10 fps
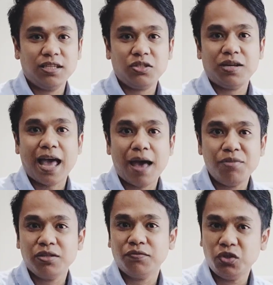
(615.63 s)
into the
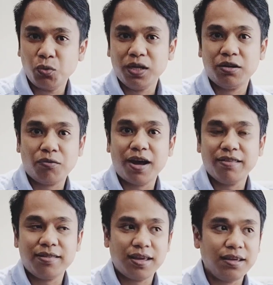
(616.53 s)
habit of doing the
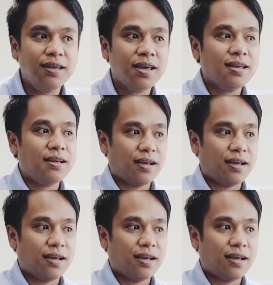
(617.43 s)
right thing,